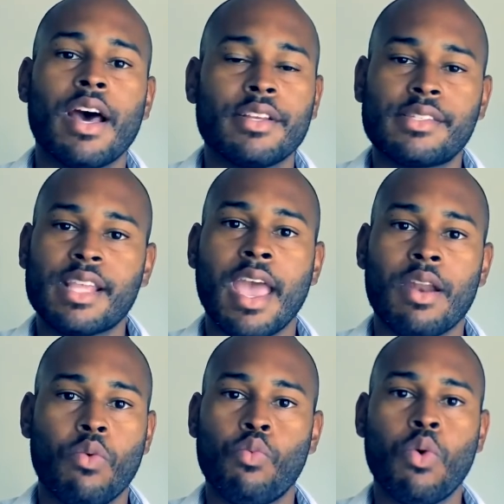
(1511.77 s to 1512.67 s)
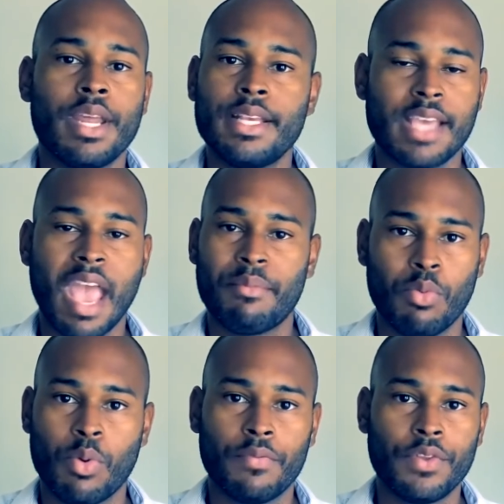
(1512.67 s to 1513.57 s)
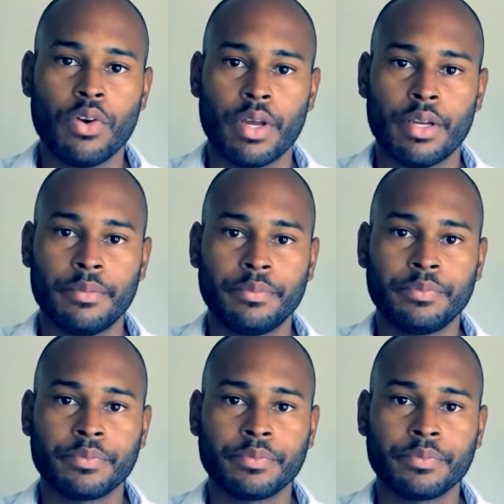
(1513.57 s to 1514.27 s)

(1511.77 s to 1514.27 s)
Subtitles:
understand what he's capable of doing.